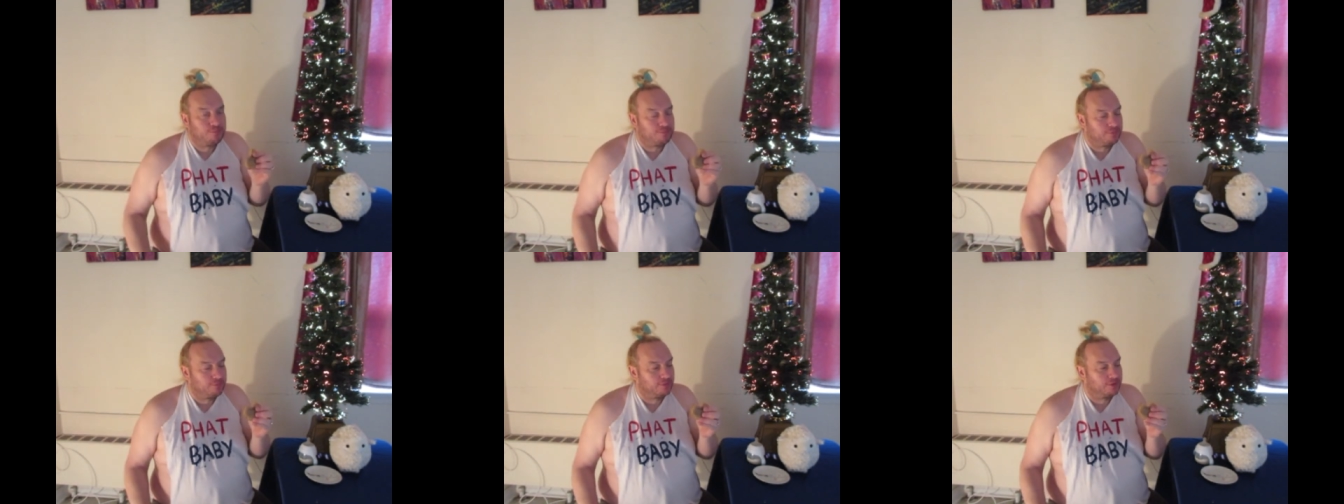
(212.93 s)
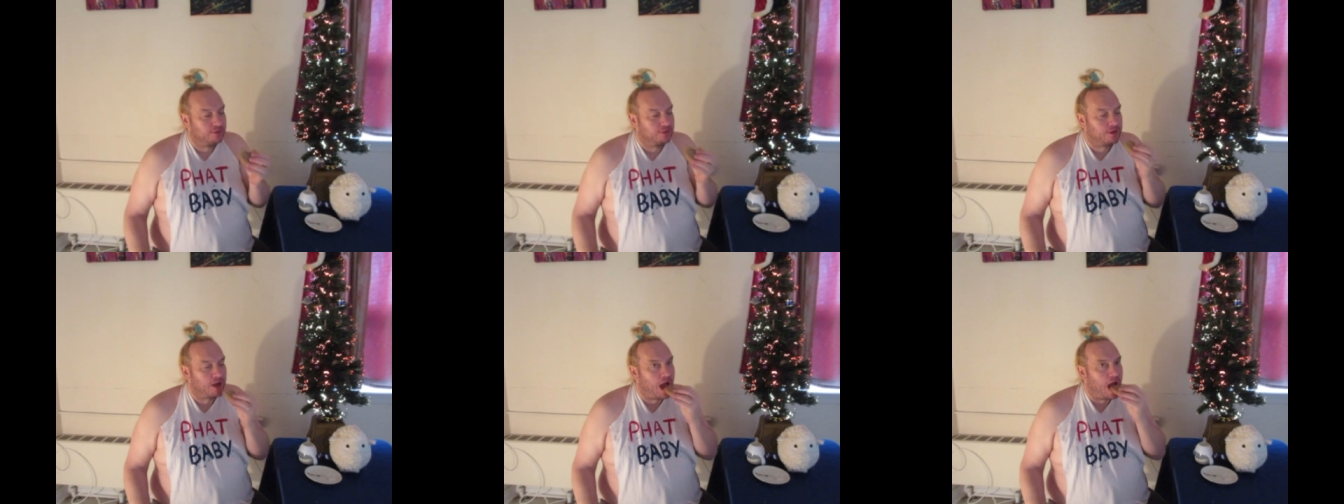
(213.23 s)

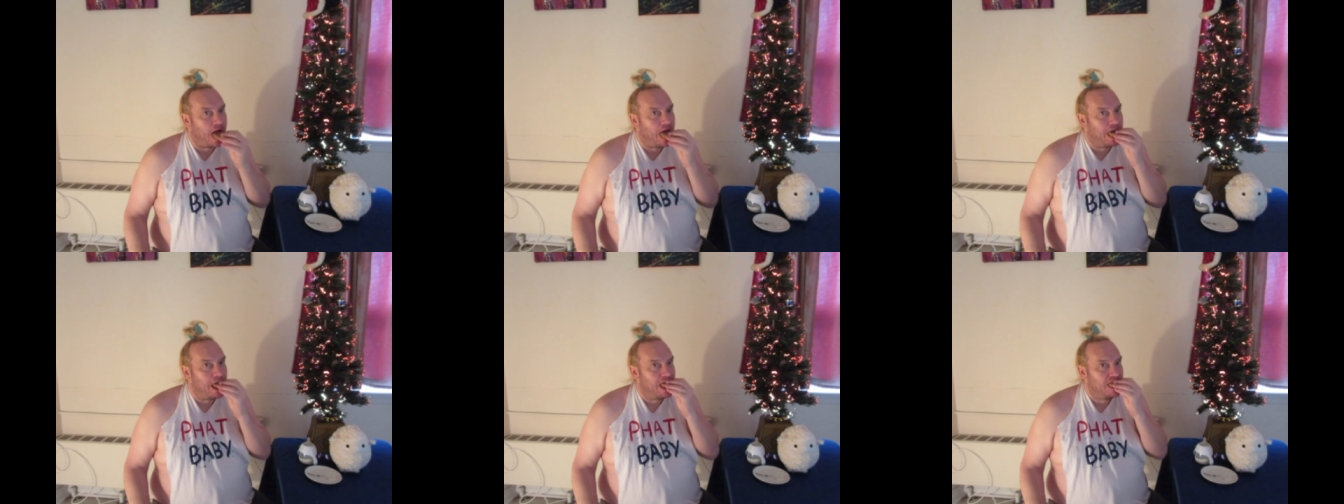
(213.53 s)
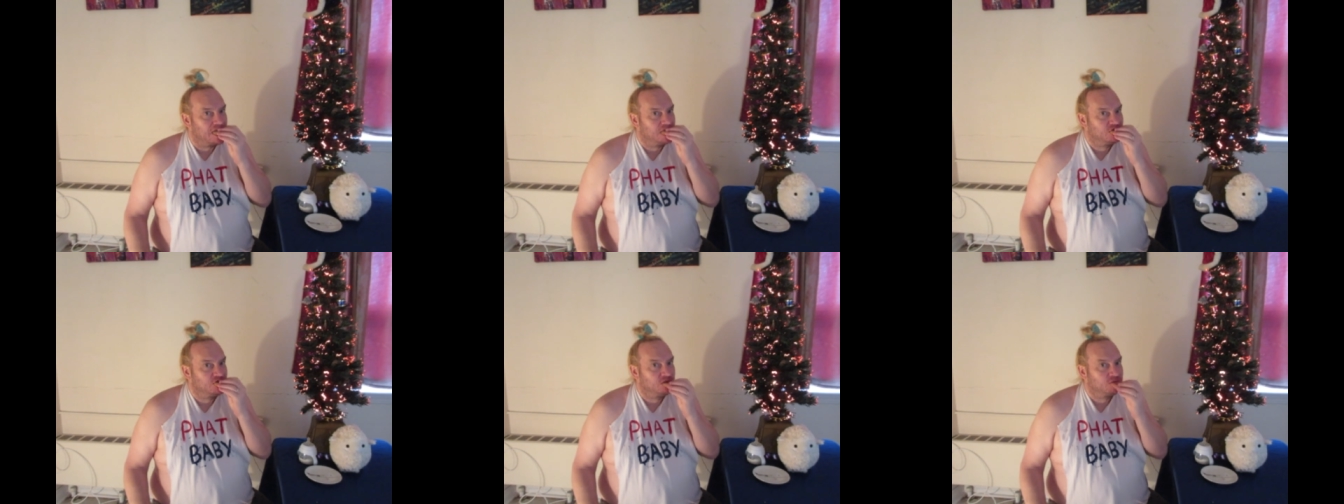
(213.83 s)
Vote
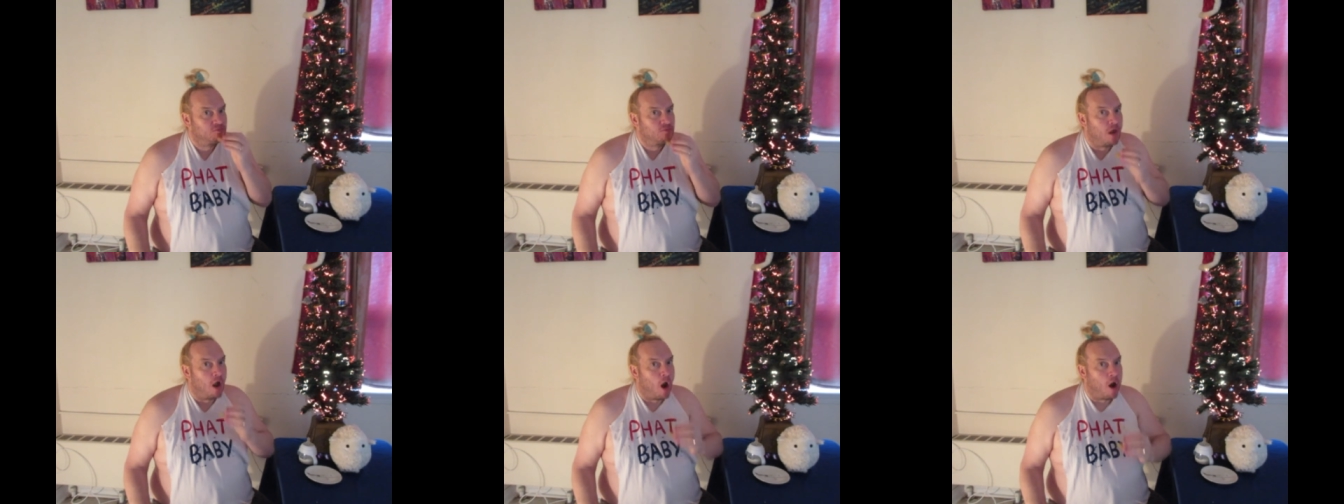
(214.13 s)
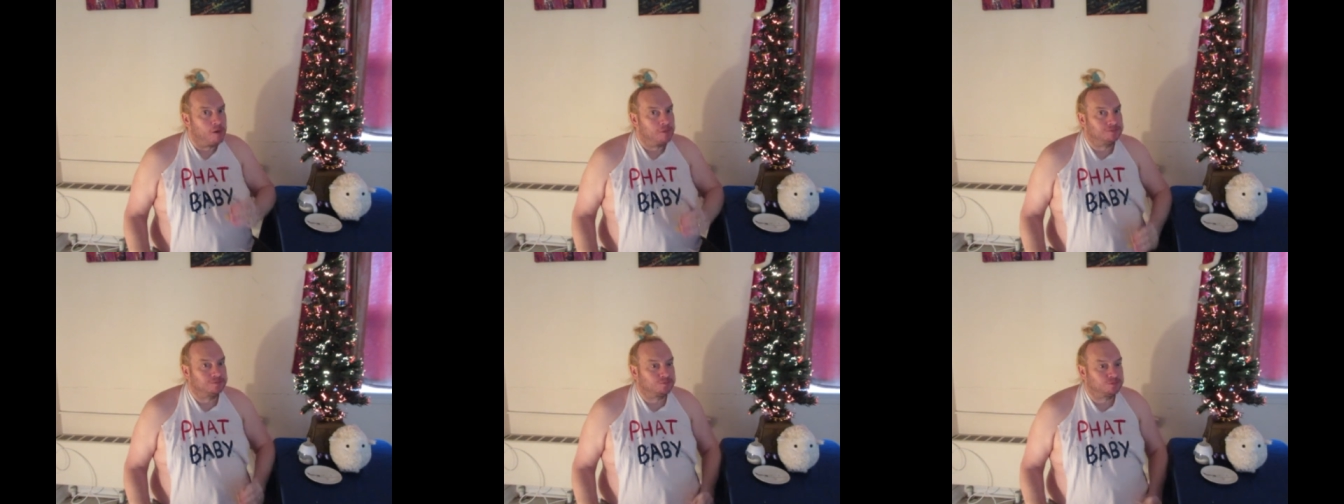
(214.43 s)

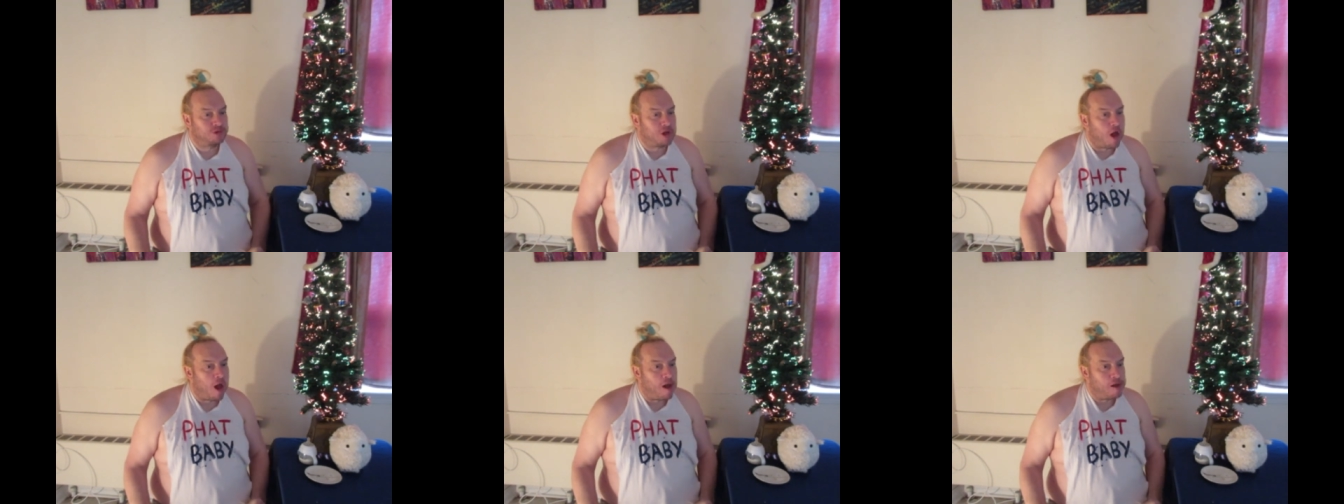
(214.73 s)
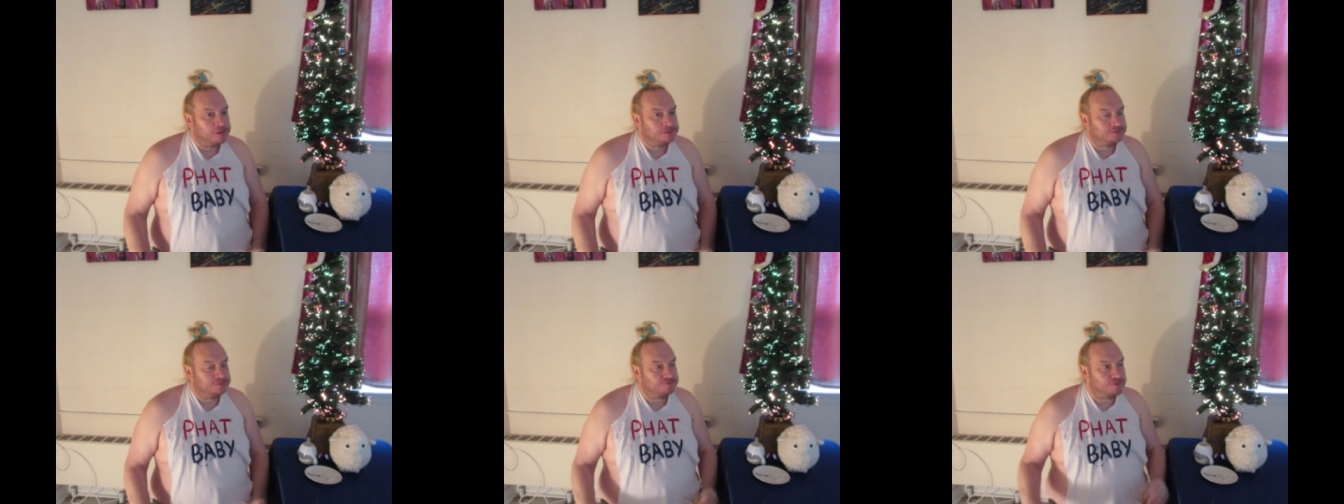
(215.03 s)
fat
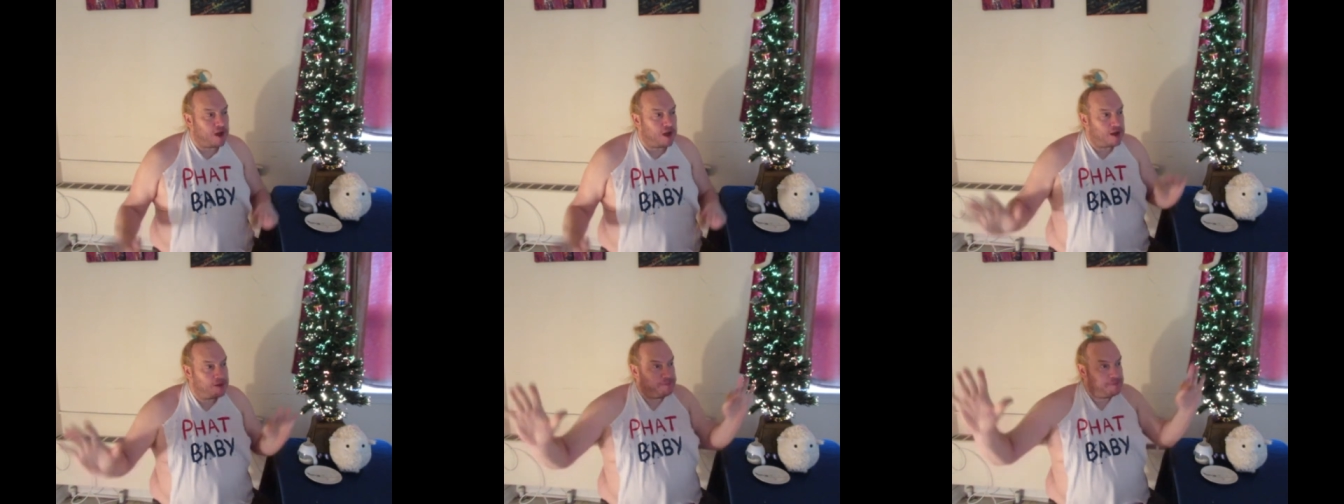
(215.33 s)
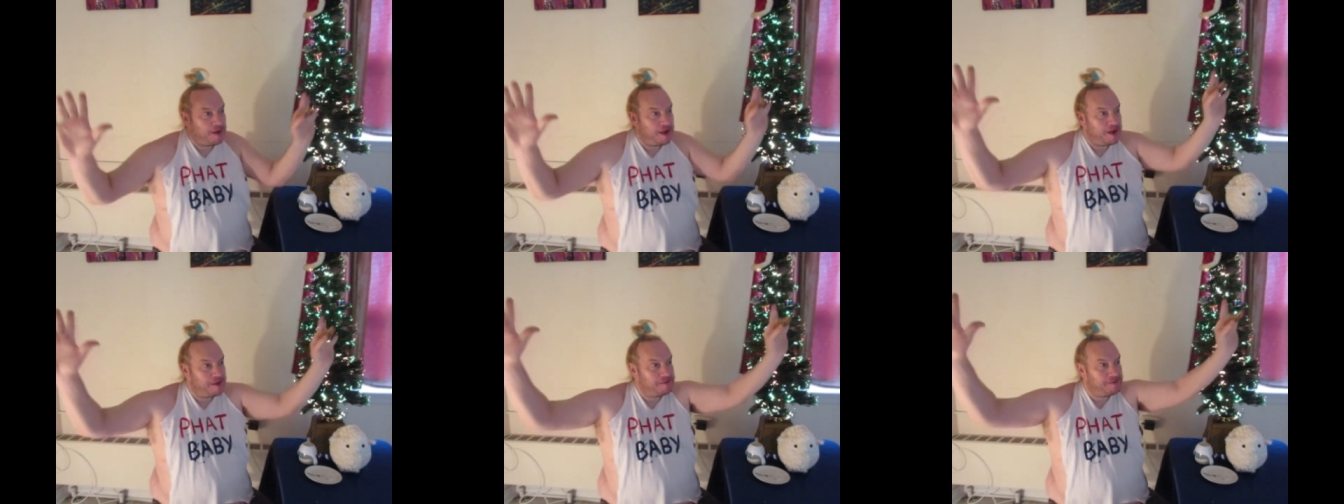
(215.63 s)
baby. Fat
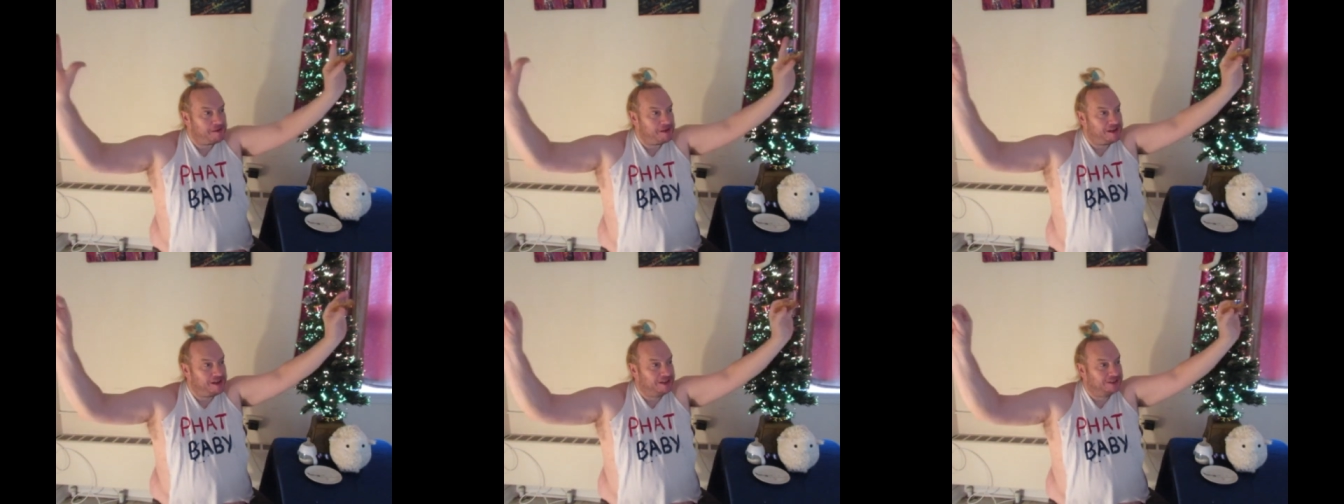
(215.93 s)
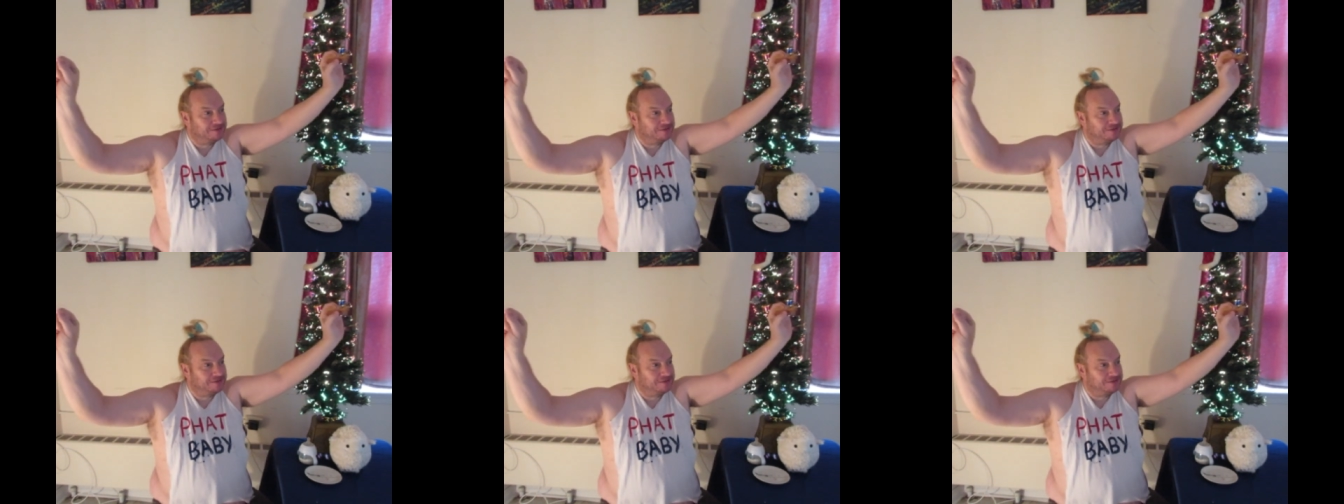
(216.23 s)
baby.